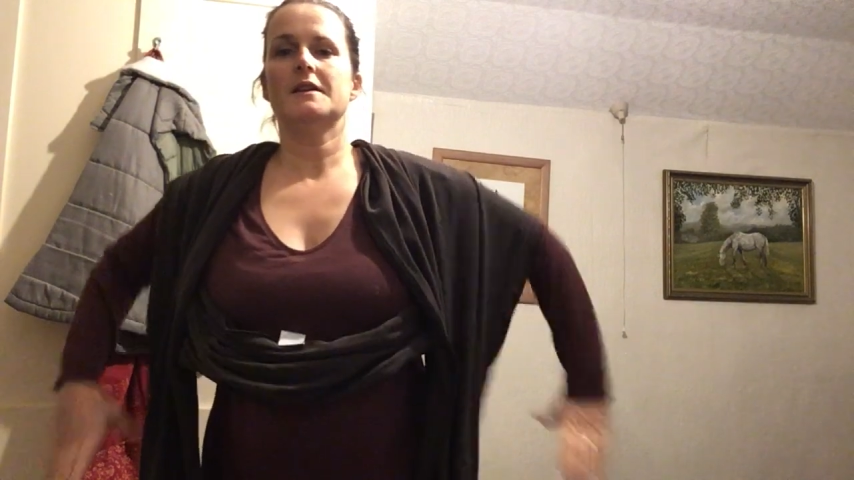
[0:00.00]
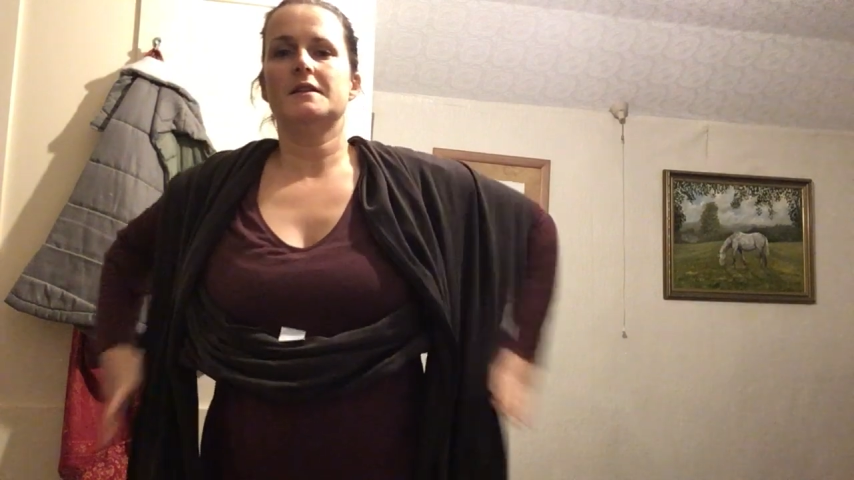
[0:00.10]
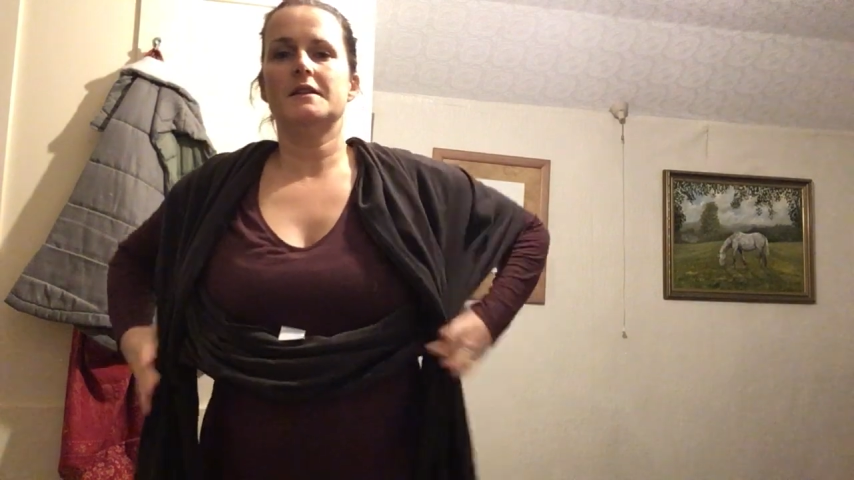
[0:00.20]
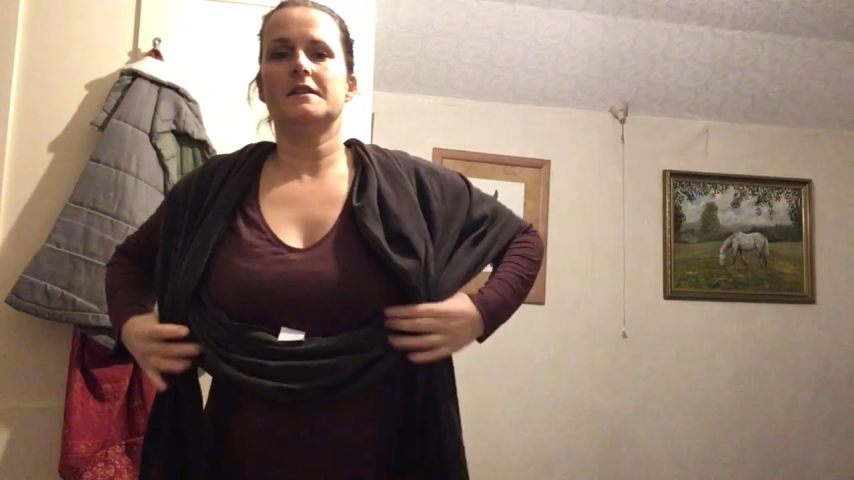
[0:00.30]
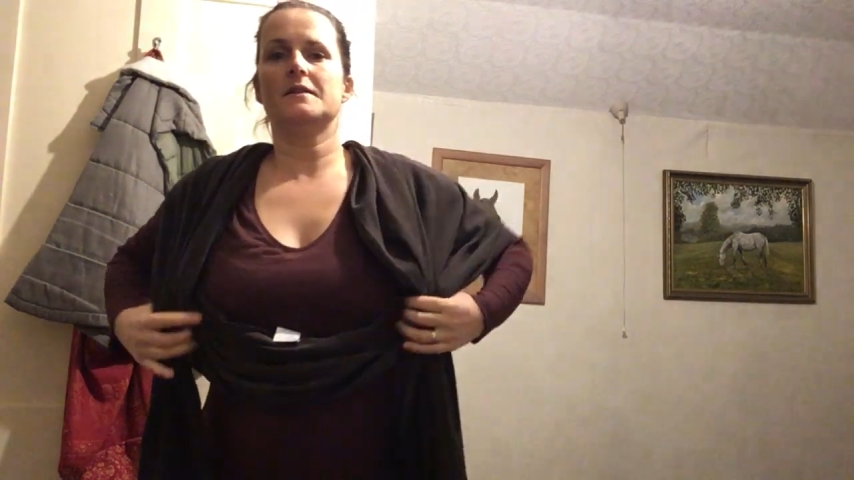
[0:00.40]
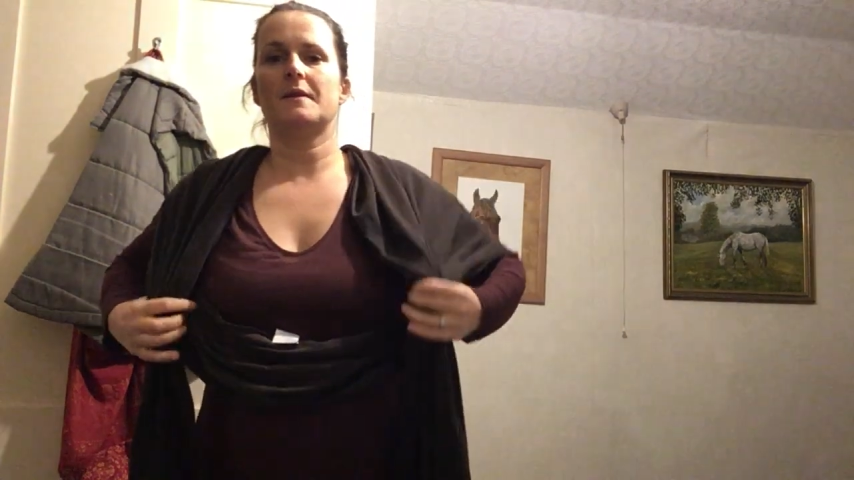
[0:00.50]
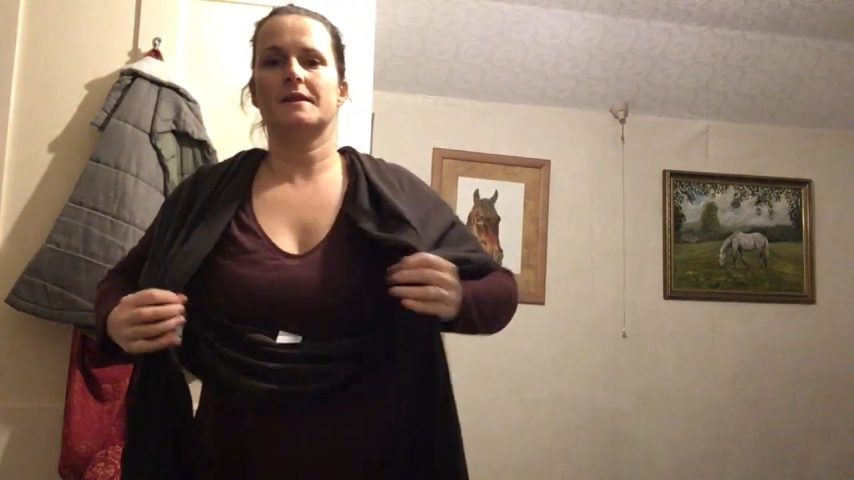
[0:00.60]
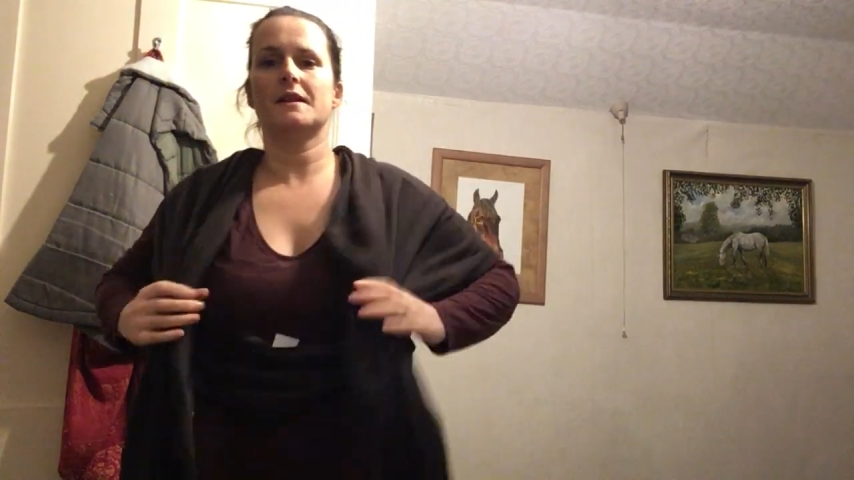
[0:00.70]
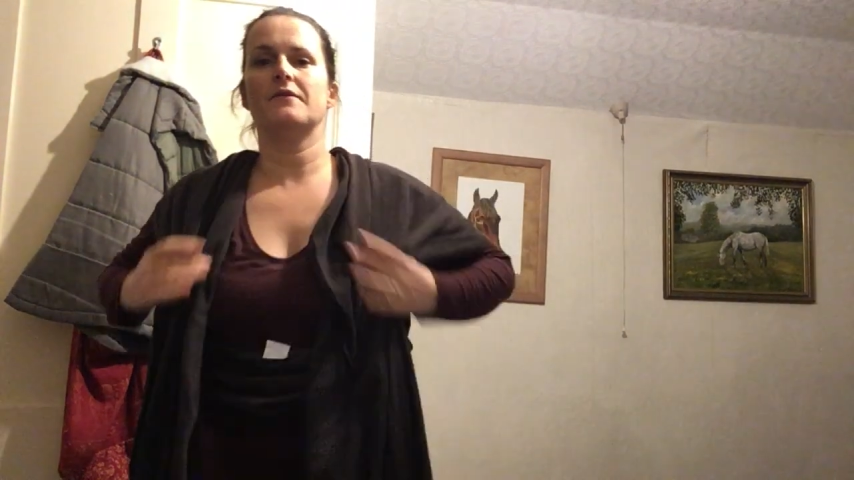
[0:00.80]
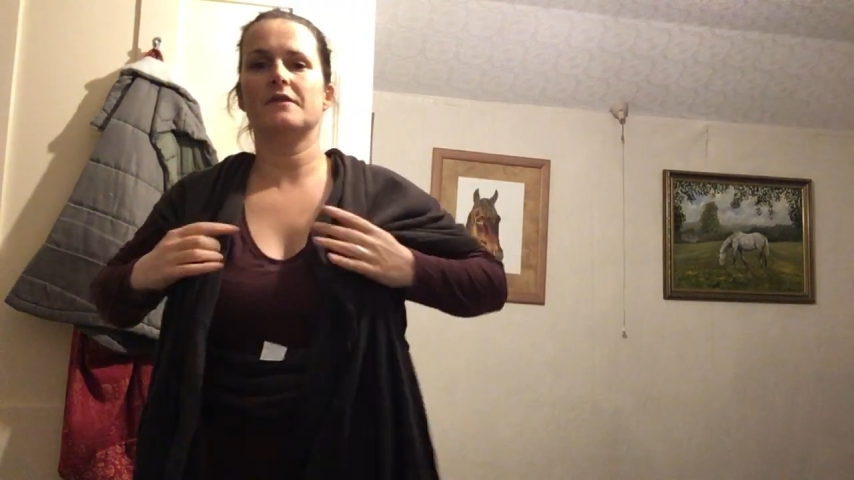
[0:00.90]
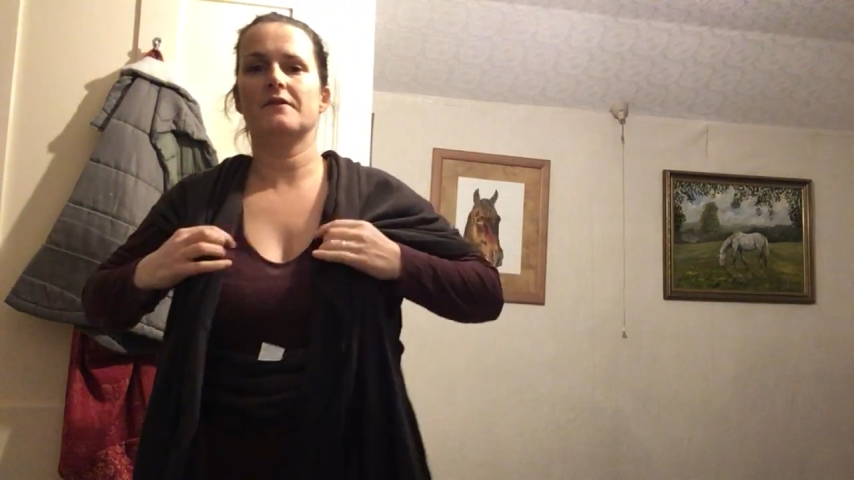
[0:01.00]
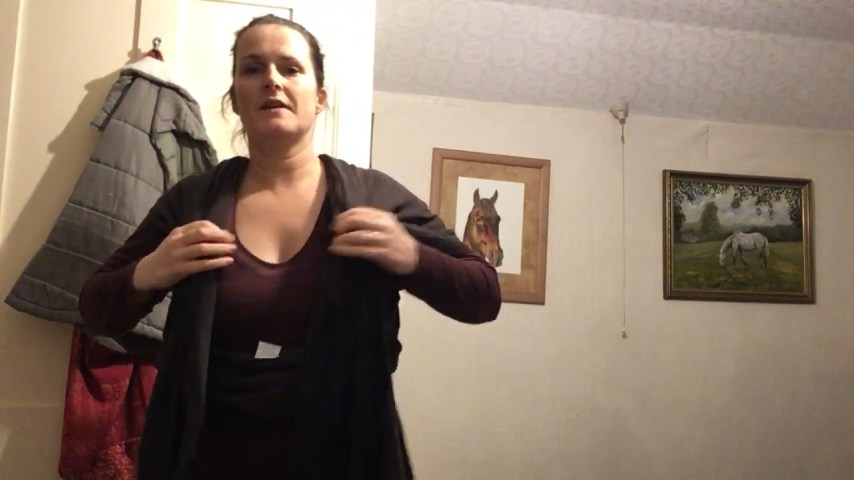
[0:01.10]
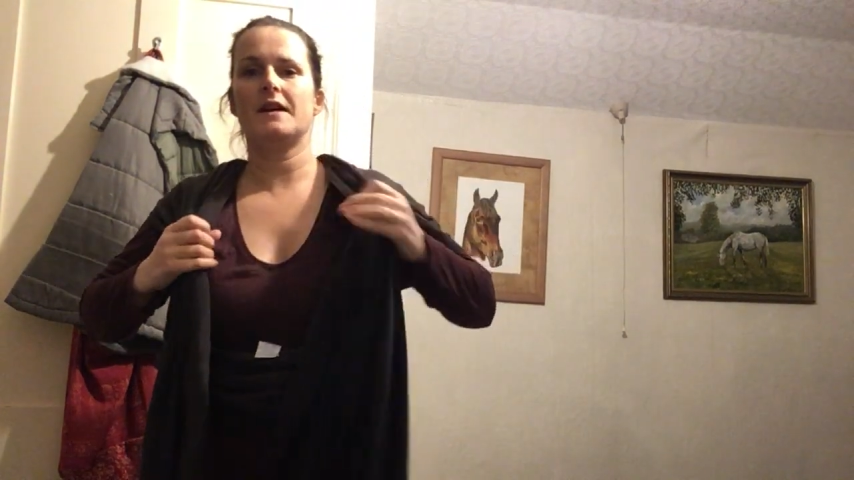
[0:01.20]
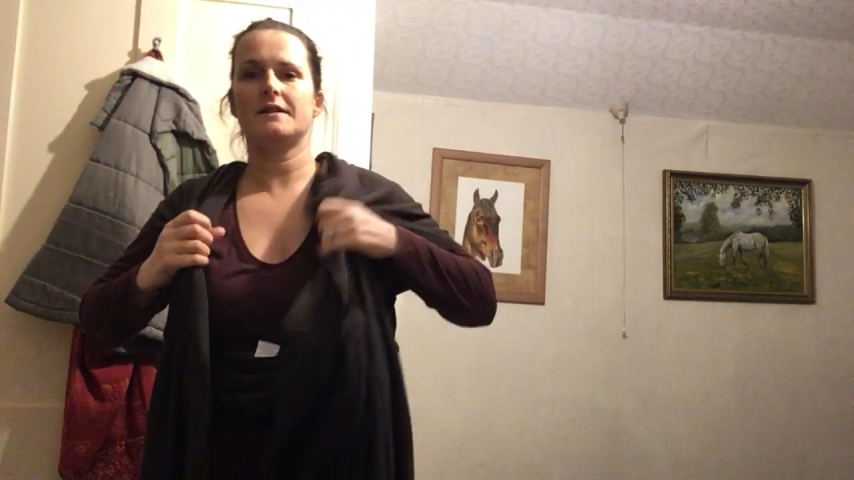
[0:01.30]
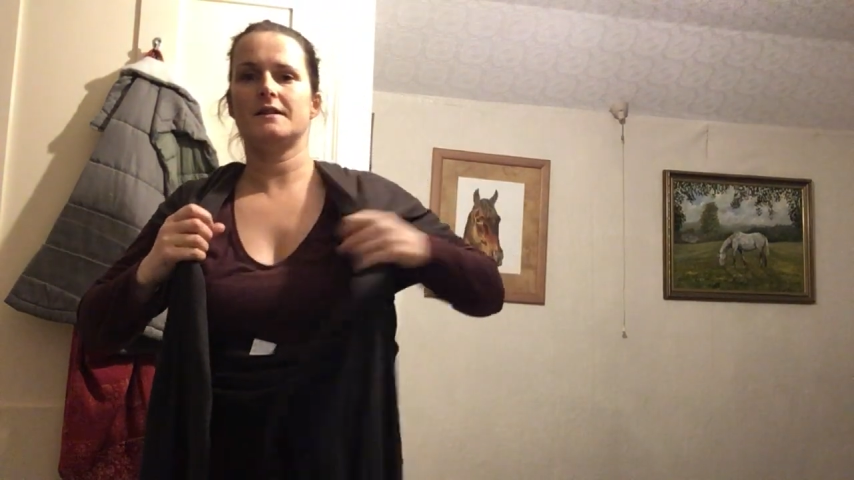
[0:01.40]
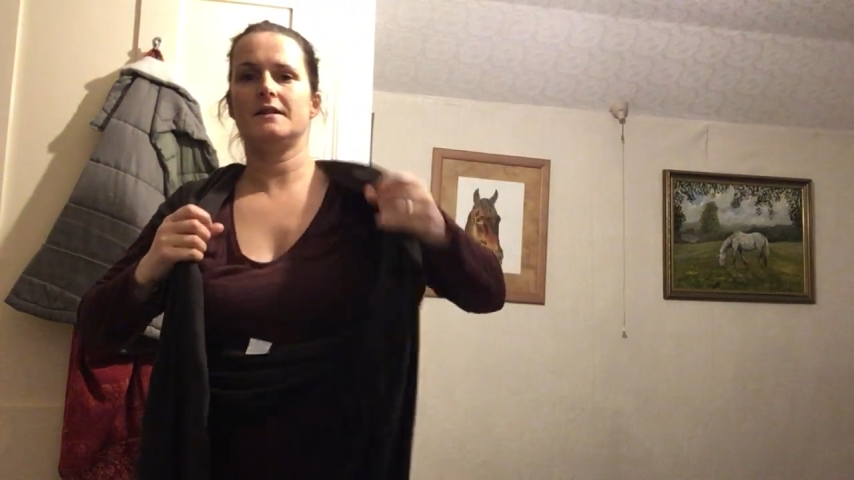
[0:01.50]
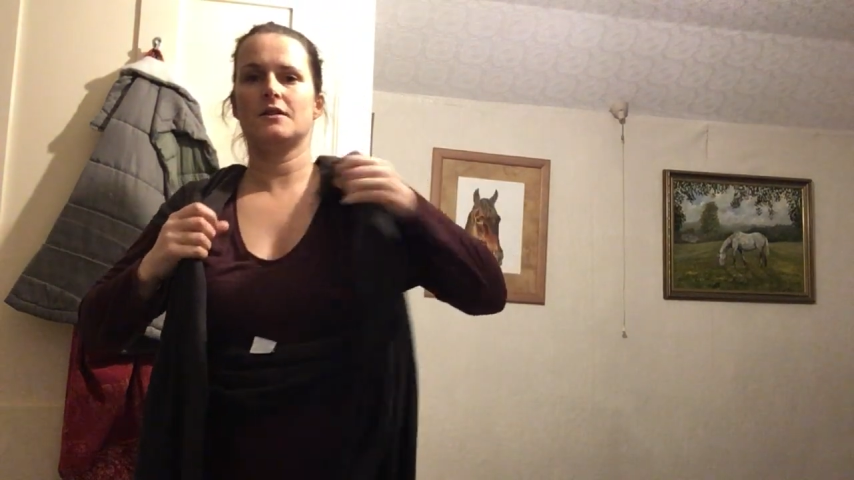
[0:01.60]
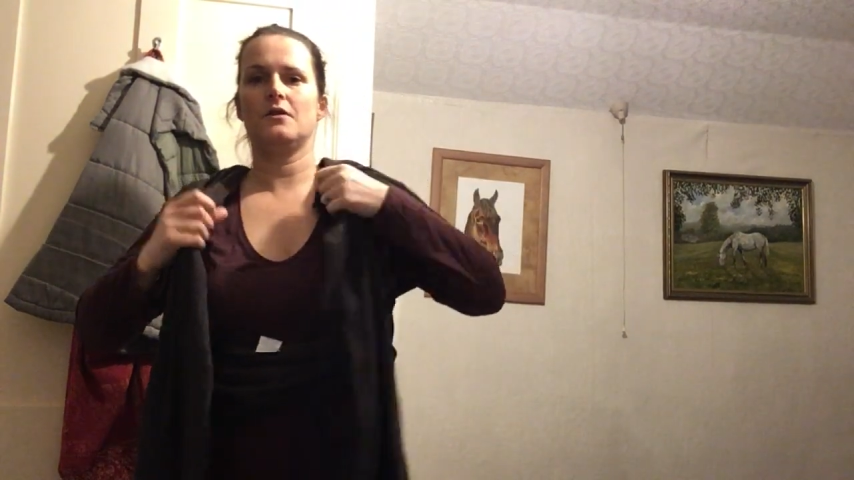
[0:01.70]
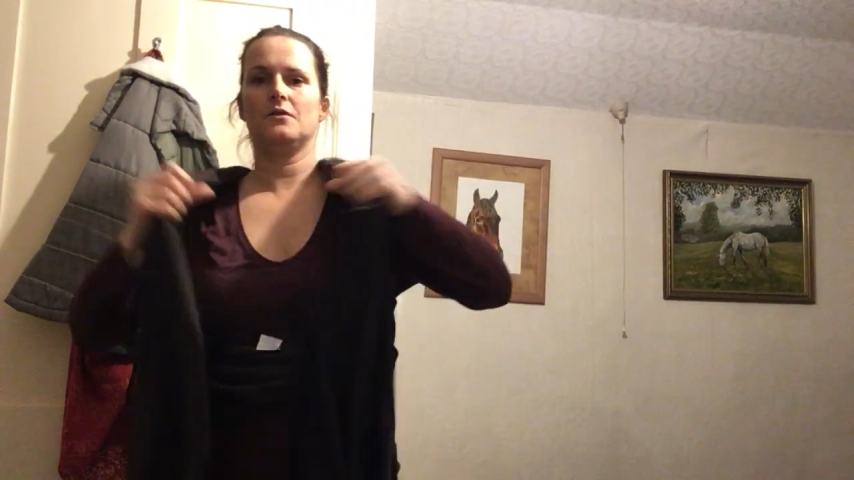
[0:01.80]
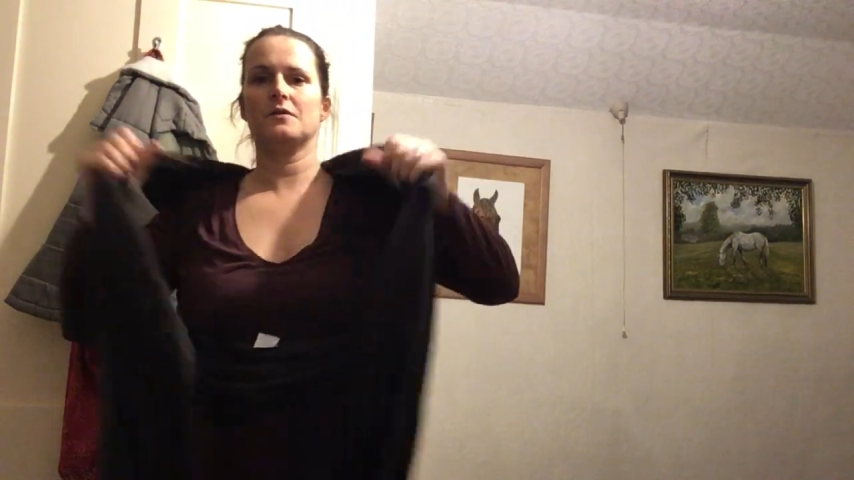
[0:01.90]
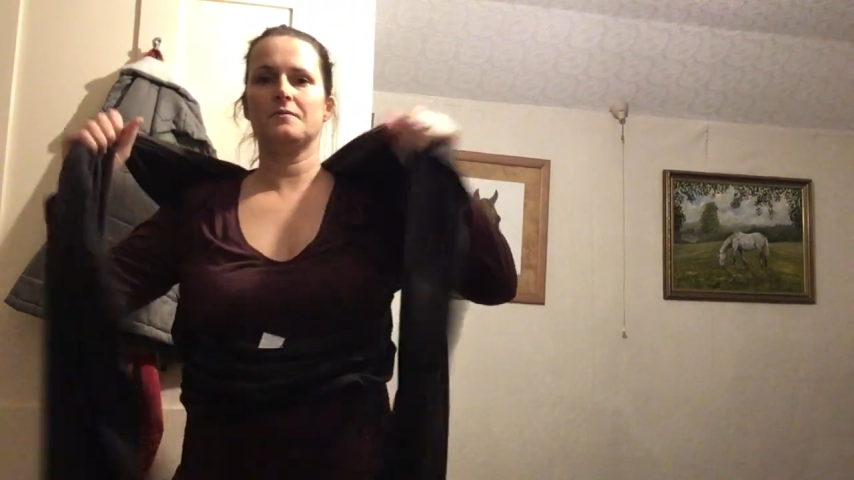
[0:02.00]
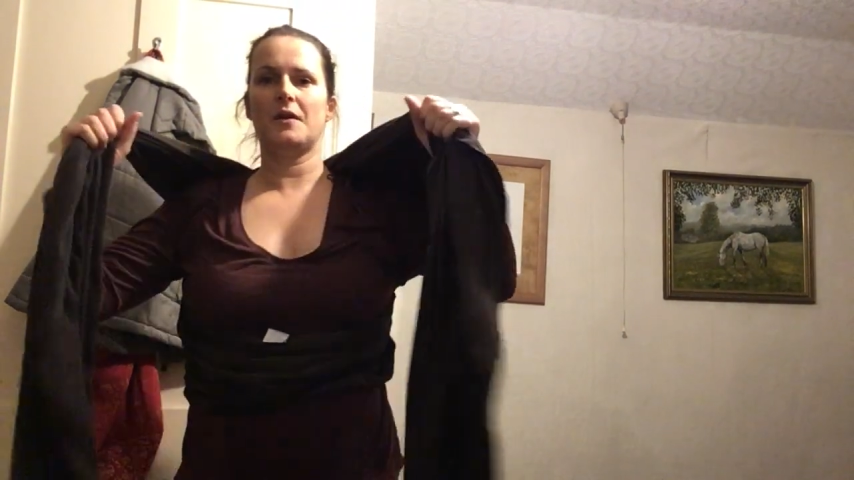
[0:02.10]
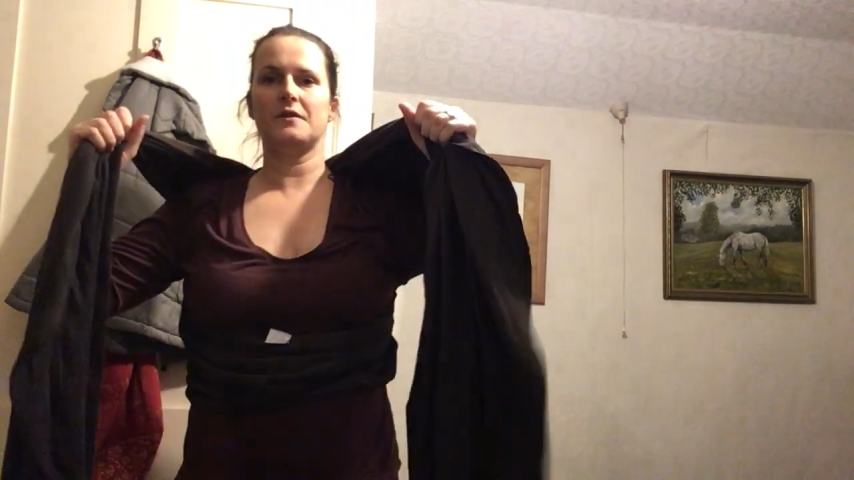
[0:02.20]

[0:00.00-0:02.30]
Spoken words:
So the easiest way to get rid of that is hold on